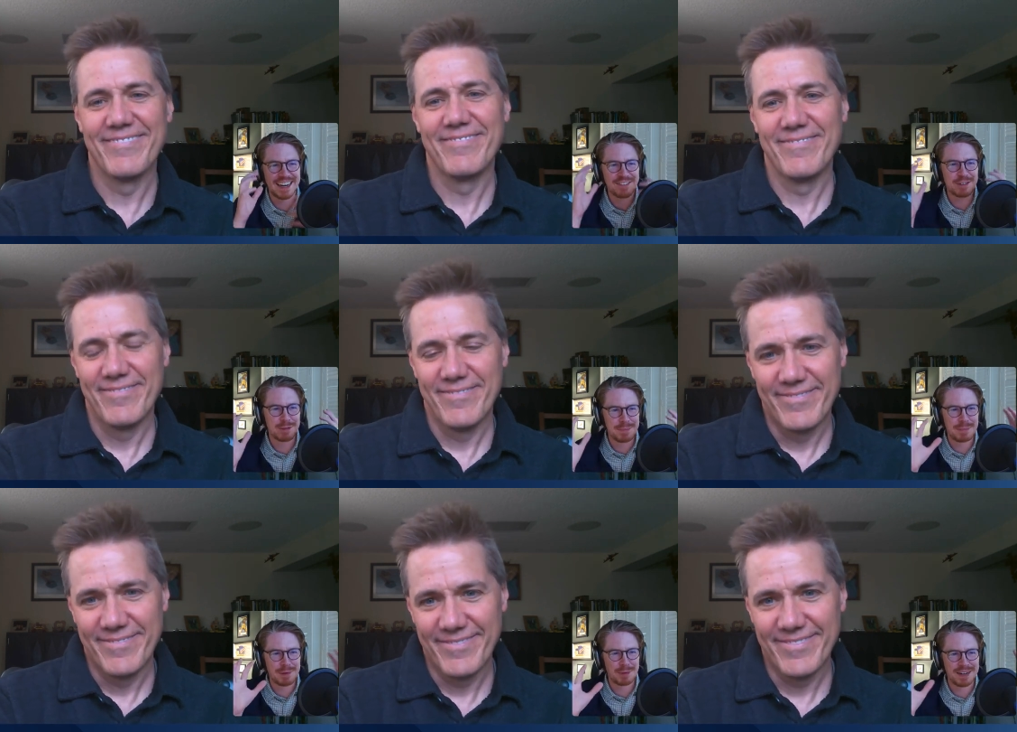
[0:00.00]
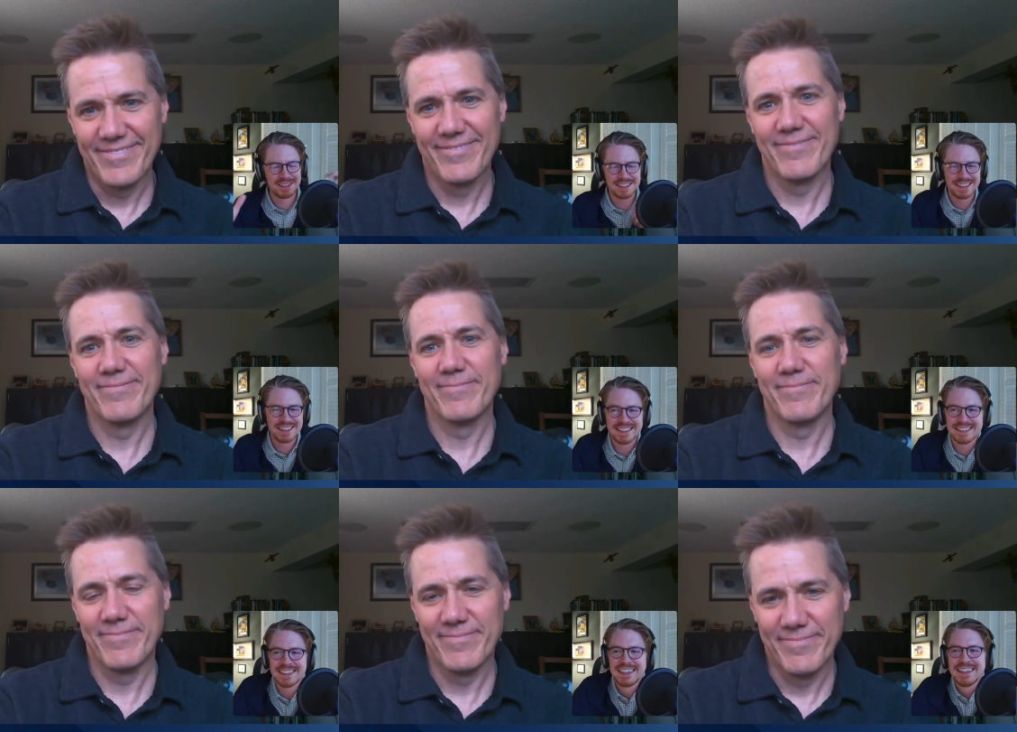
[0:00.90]
Speaker 1: ever remember where the thing
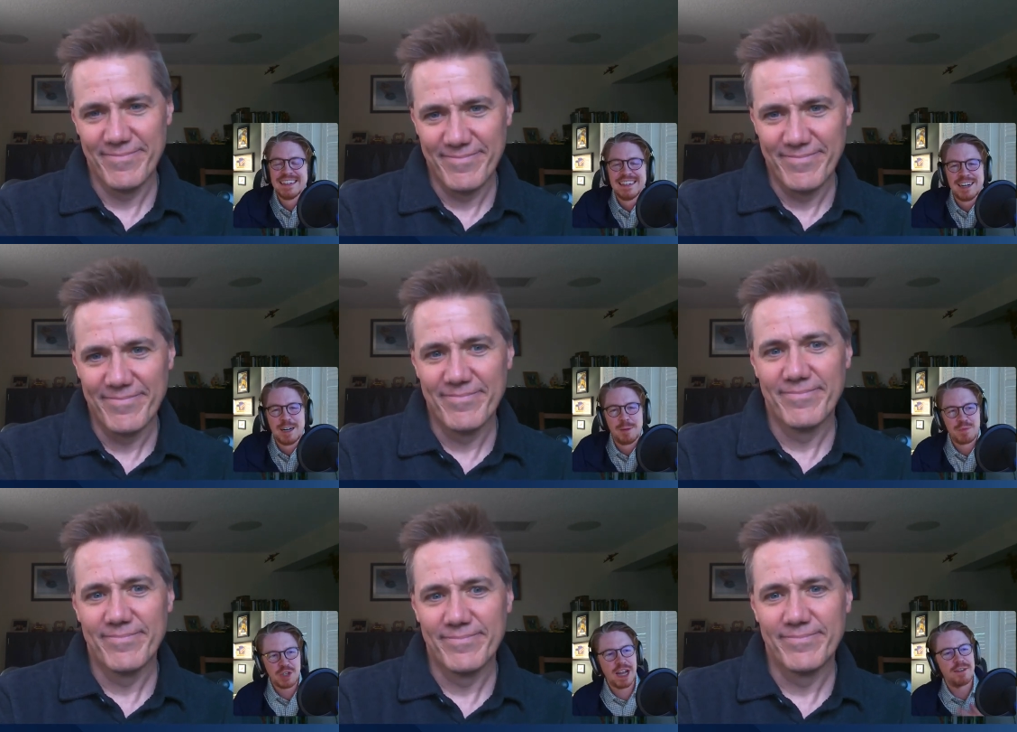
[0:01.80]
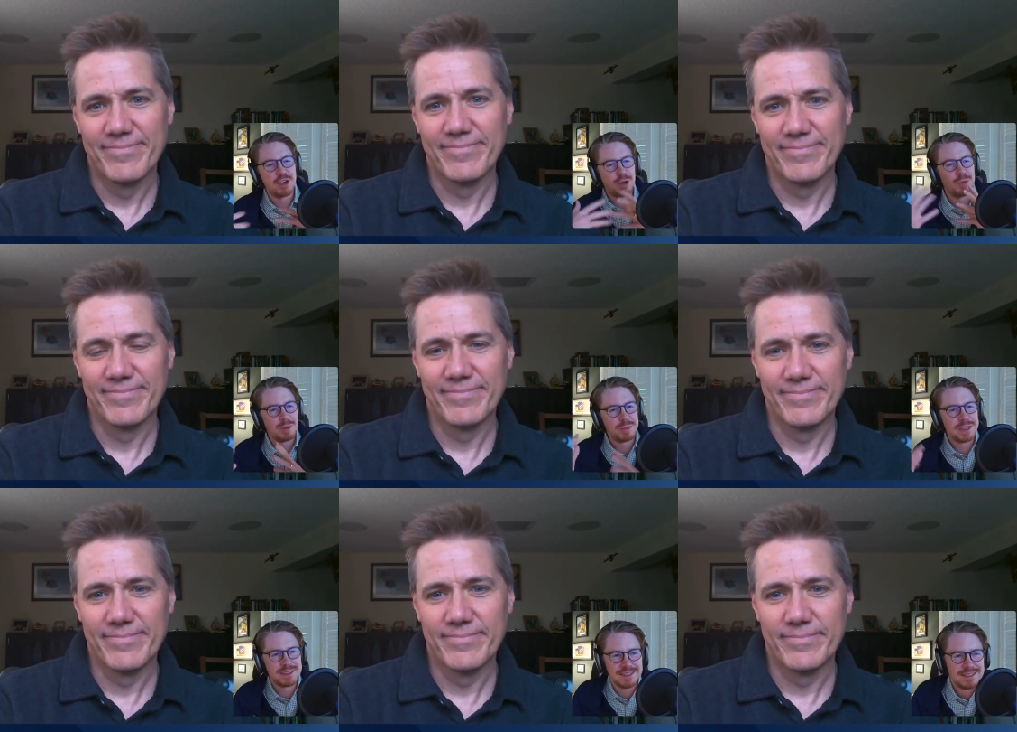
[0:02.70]
is. Um, so to have it all in one
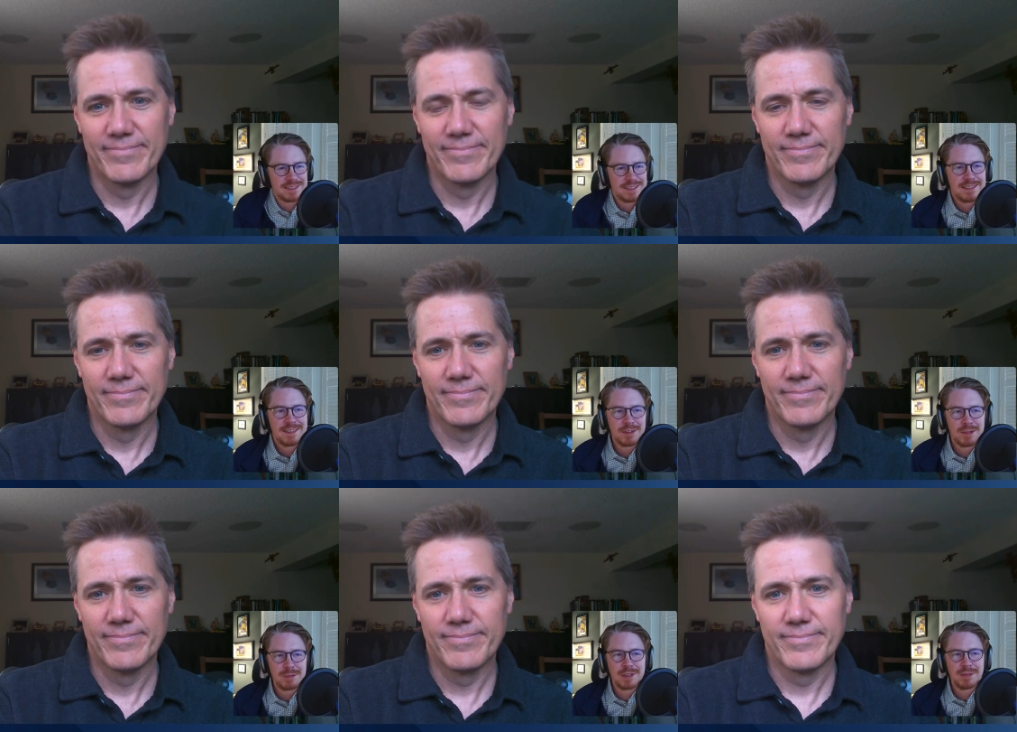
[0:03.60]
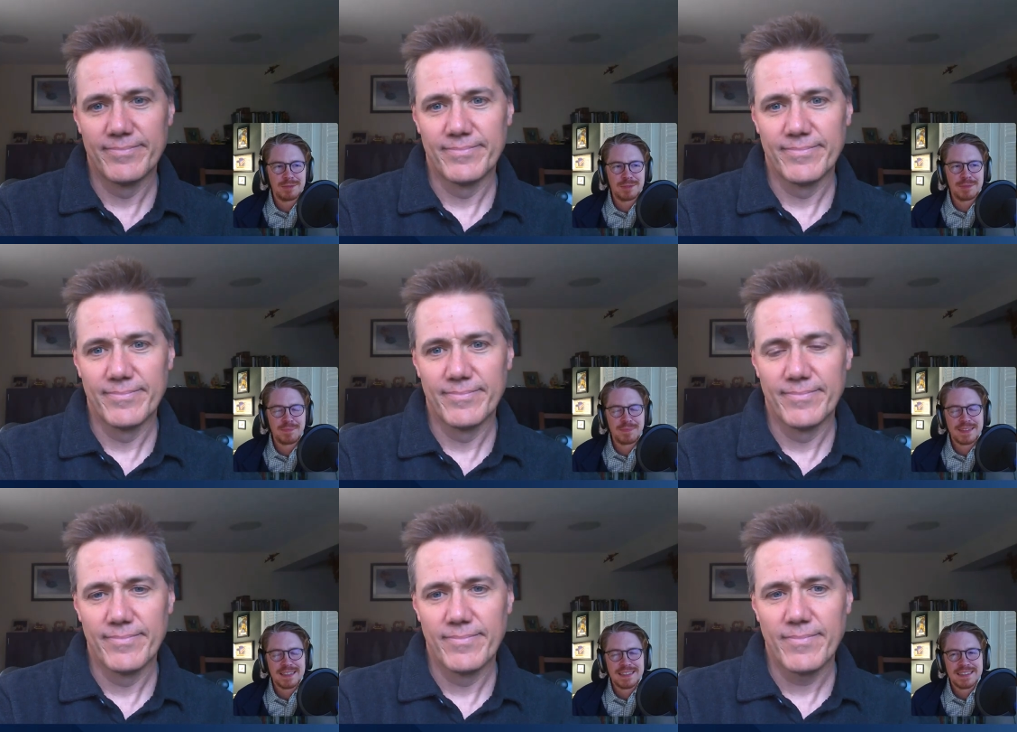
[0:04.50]
place is incredibly helpful.
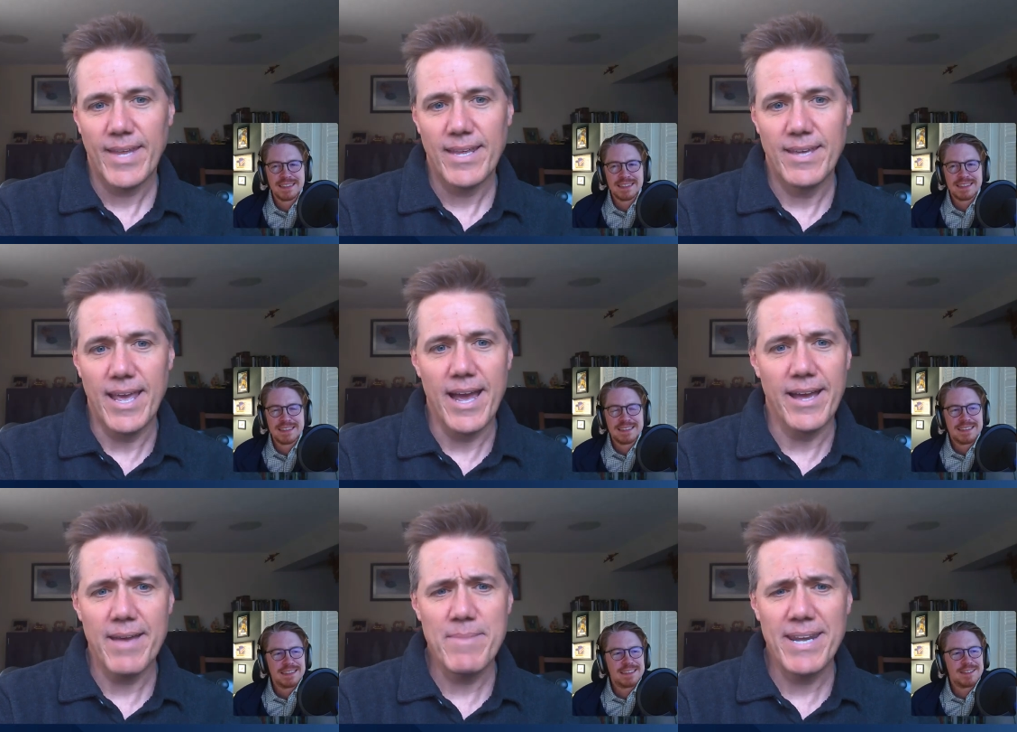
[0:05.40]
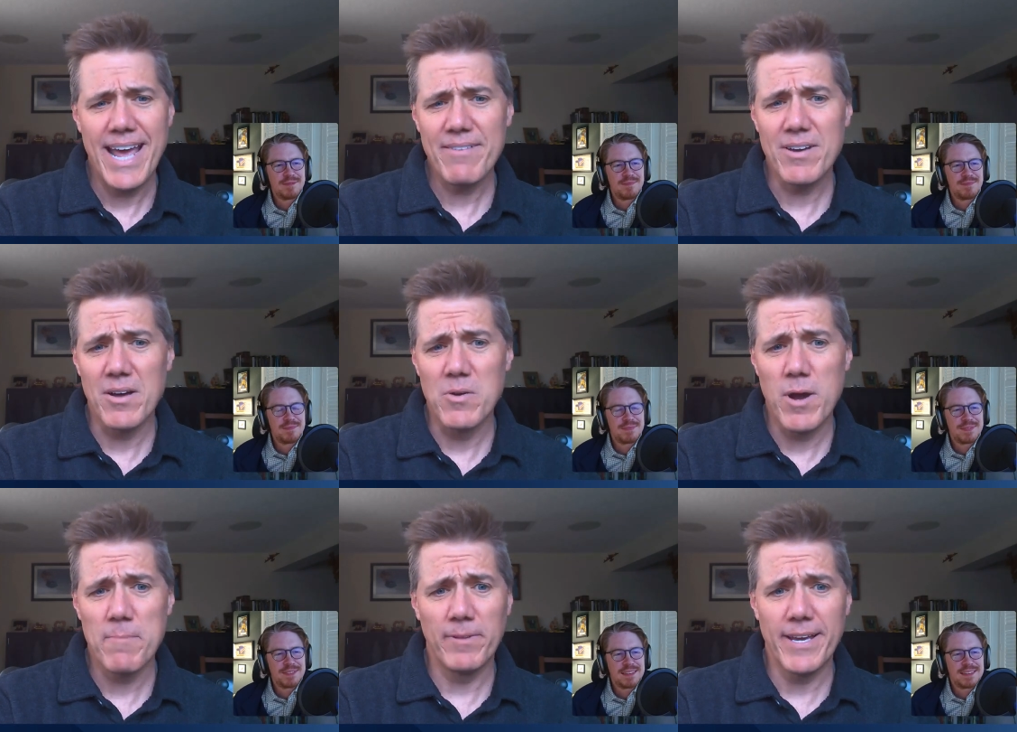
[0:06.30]
Speaker 2: Yeah. I mean, have it all
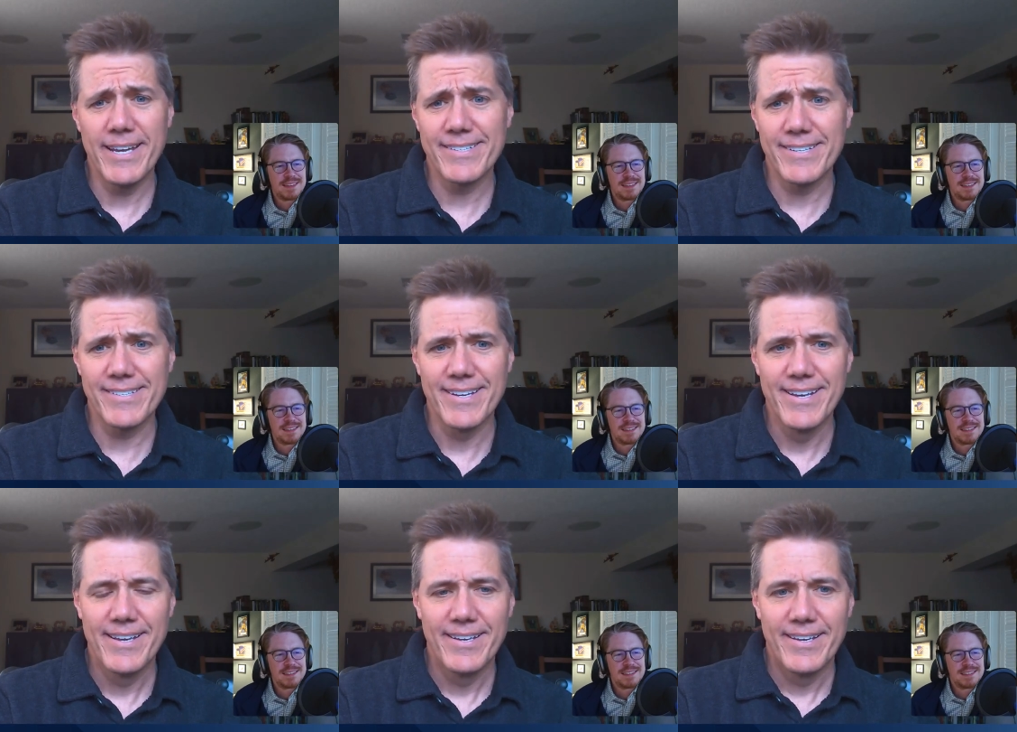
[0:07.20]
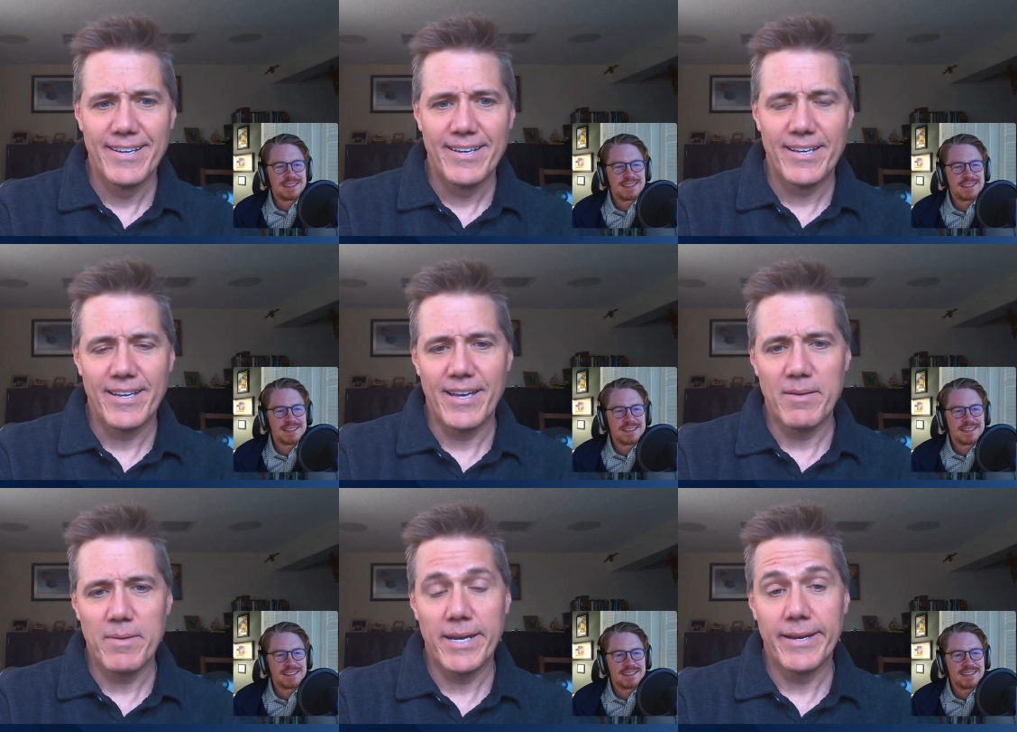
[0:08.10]
in one place is, I
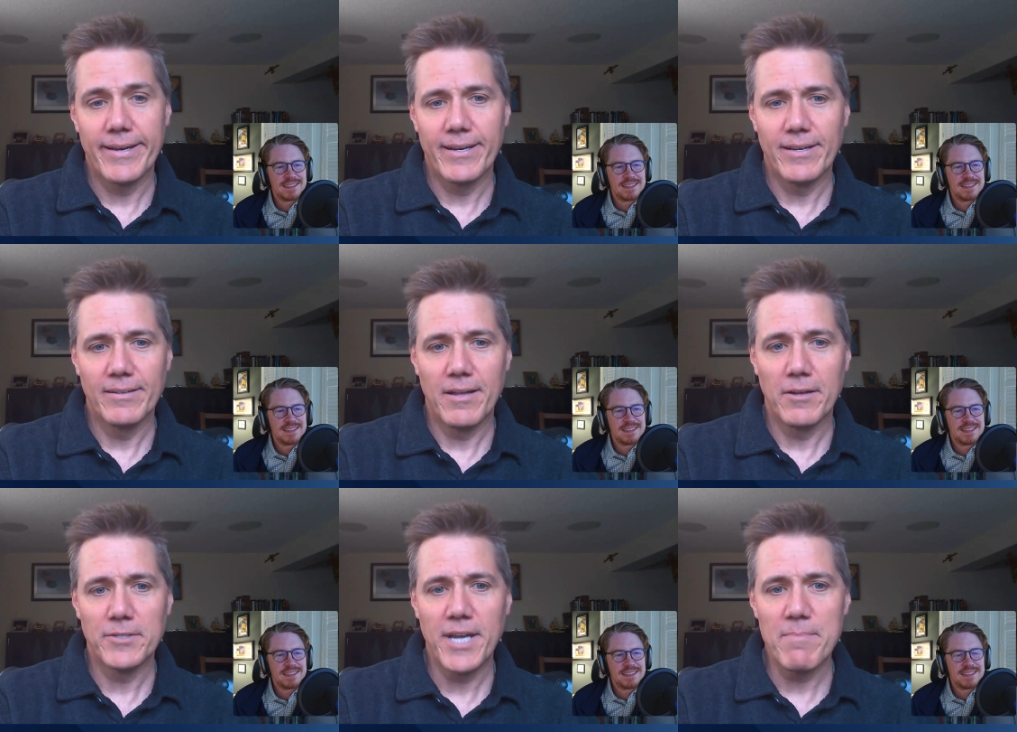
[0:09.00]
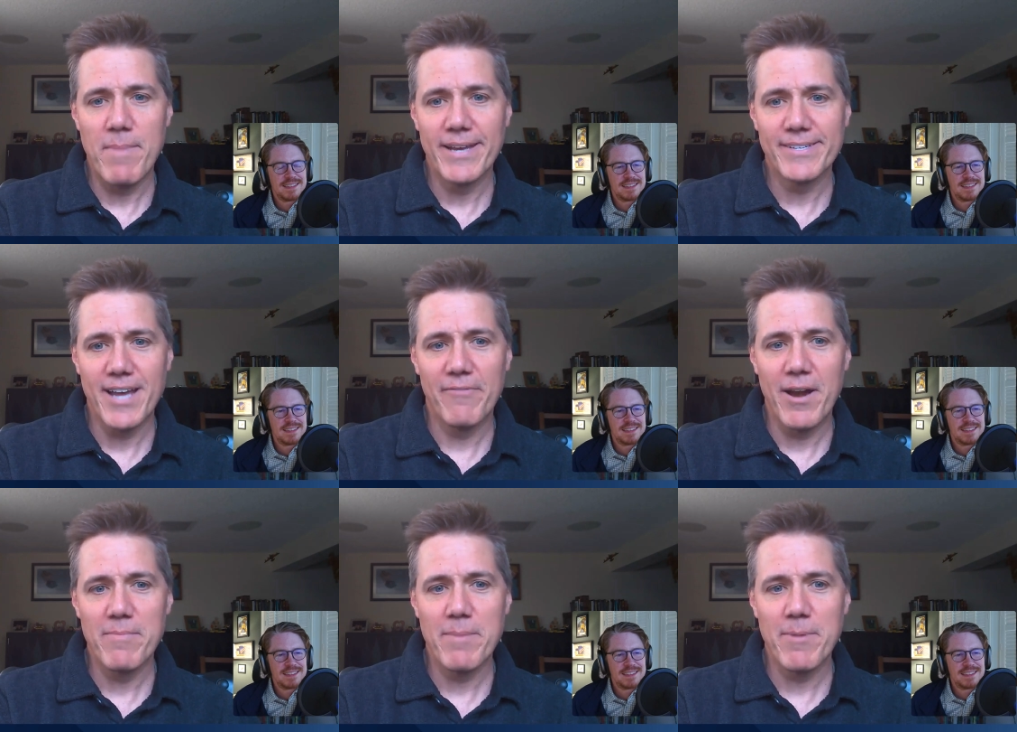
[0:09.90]
mean, uh, I'll, I'll date
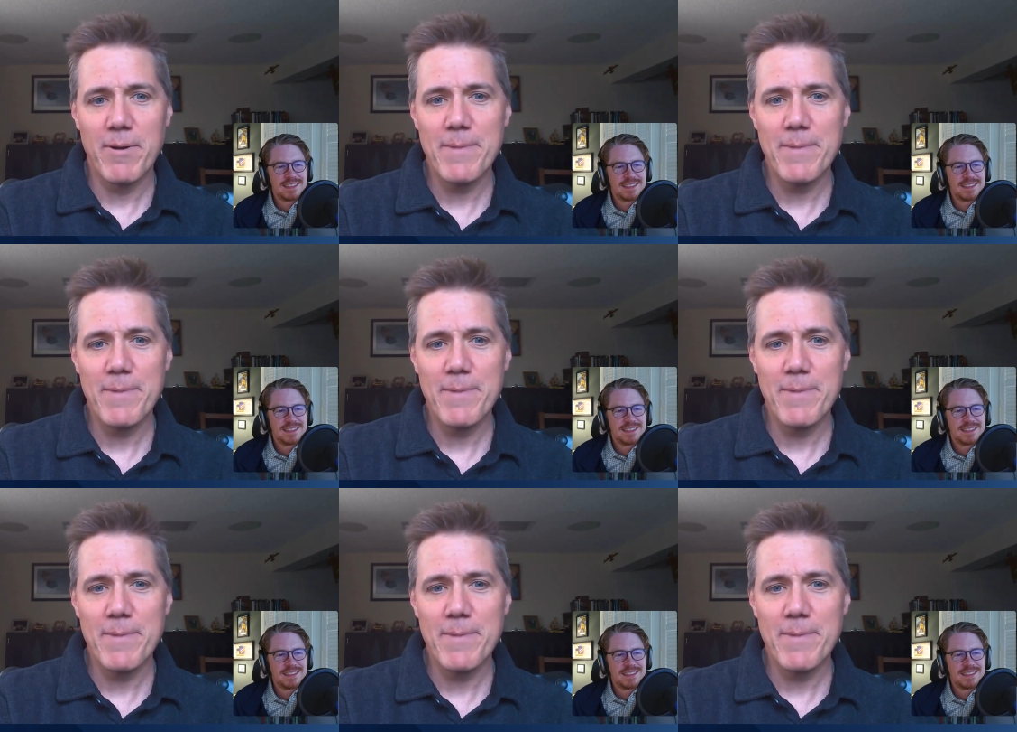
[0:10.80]
myself. I remember